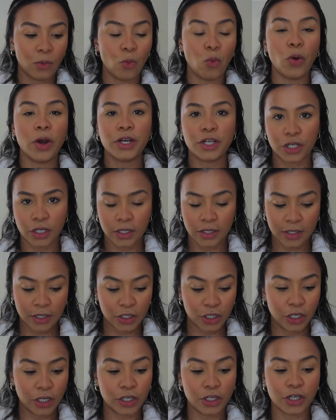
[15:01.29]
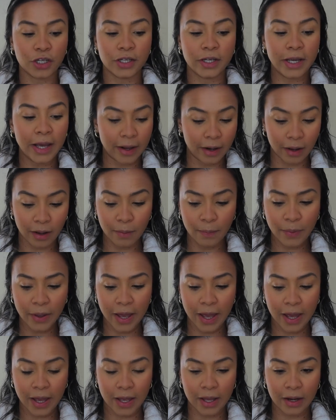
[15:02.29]
wishes that she could just get up
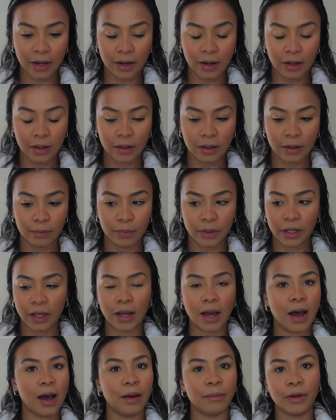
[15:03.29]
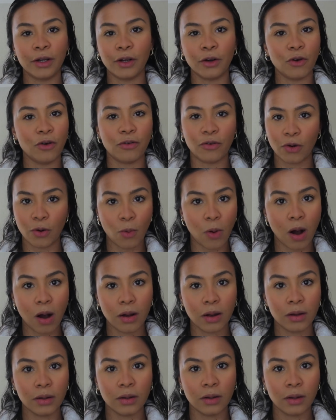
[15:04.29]
and be like, I'm gonna go for a
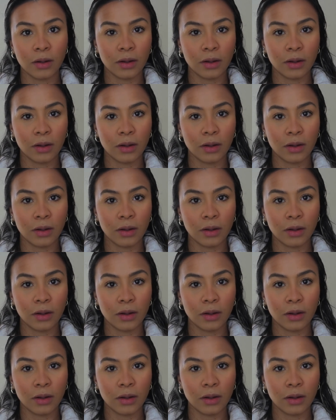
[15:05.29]
walk.